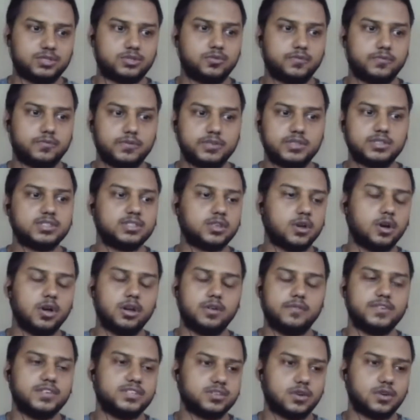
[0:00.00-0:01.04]
So first
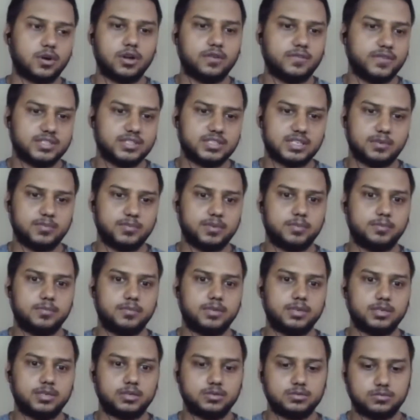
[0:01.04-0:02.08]
always always
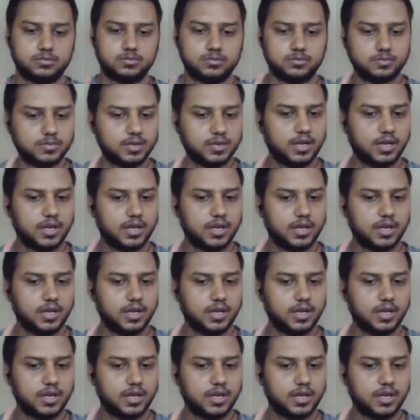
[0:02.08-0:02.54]
remember to